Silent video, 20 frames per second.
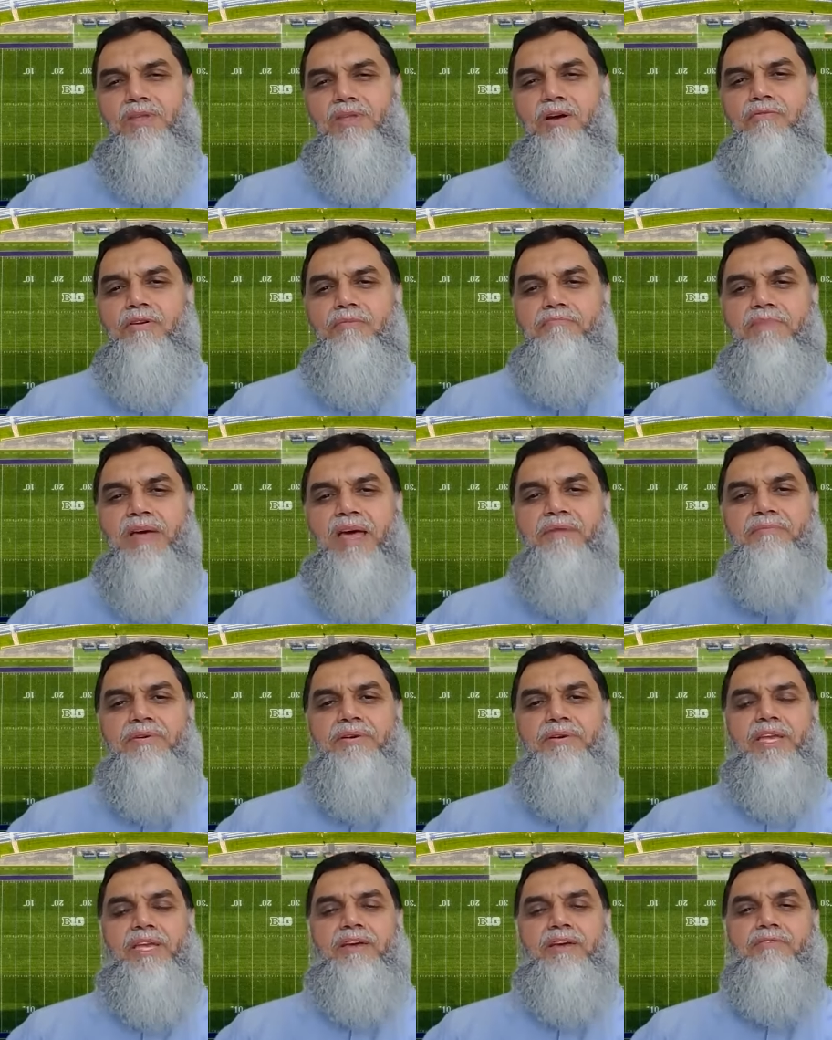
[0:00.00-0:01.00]
our
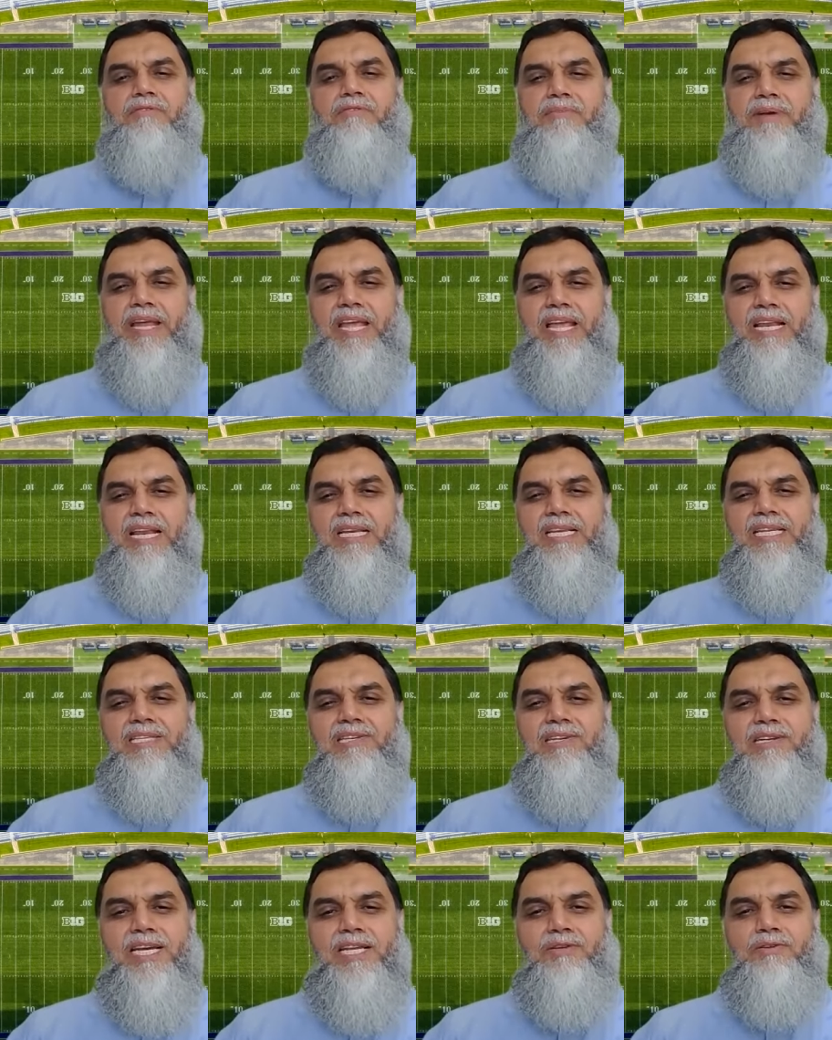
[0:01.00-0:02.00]
memory, our brain
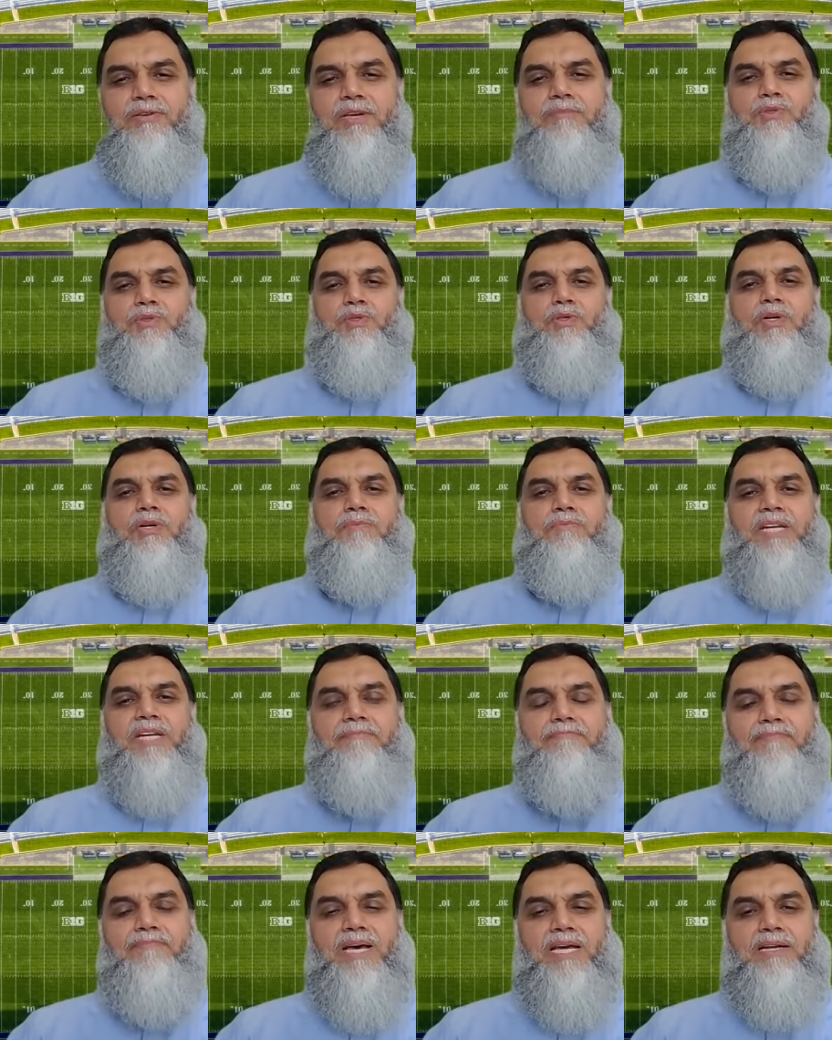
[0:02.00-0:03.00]
try to absorb it
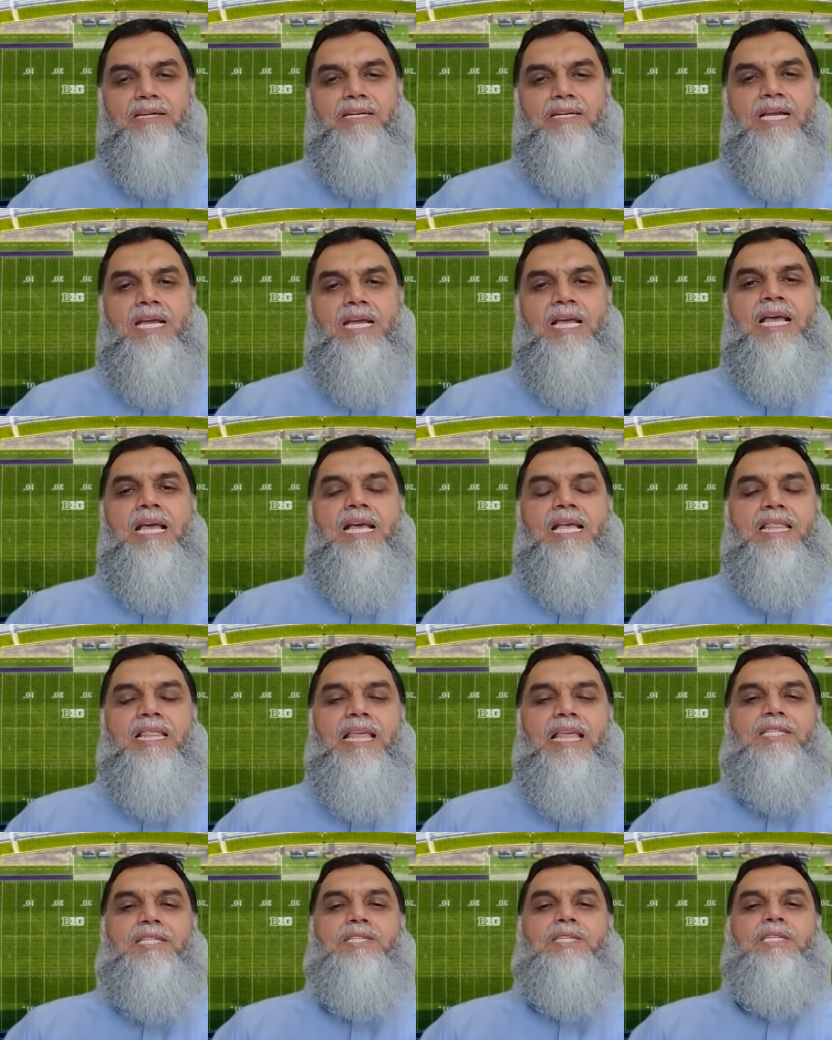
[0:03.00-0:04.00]
better
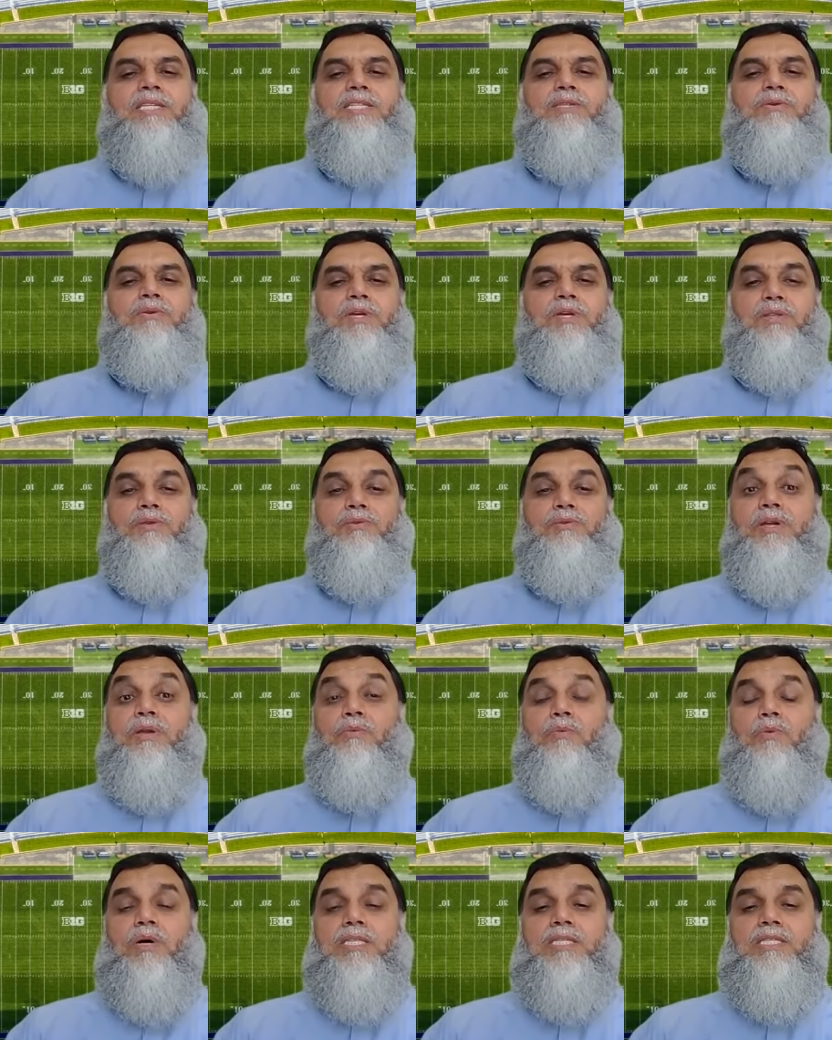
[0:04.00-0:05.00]
than just going through
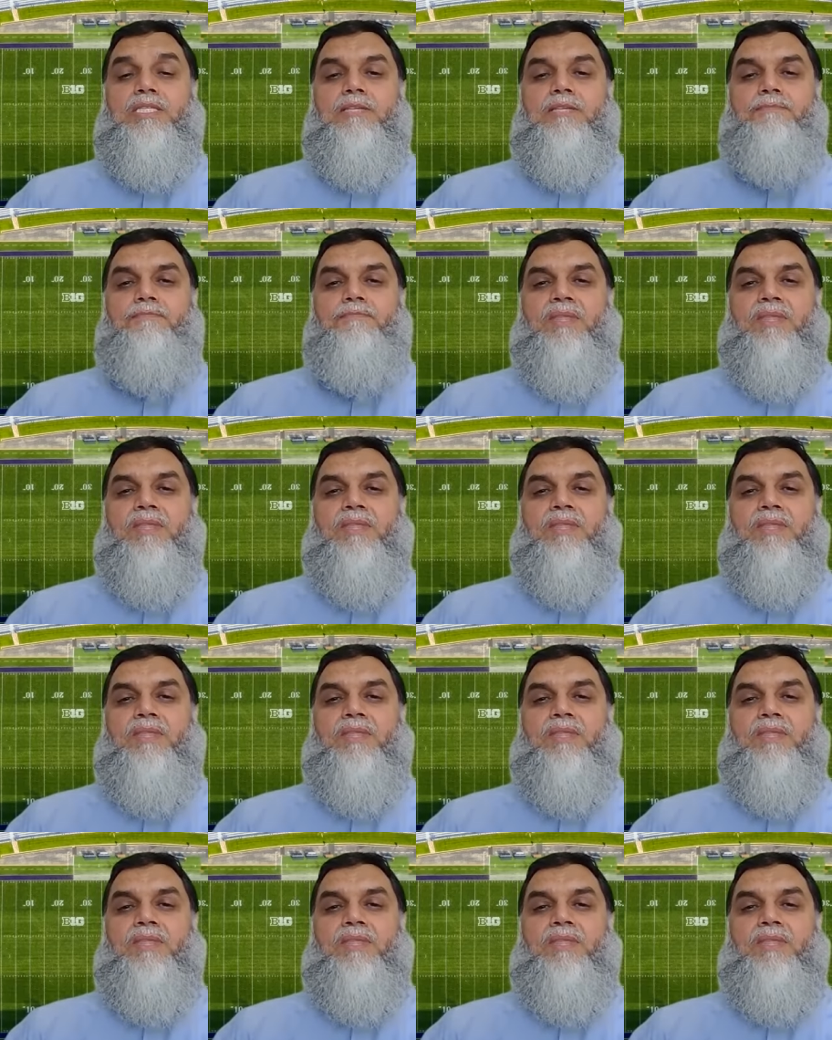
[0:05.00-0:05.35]
it once.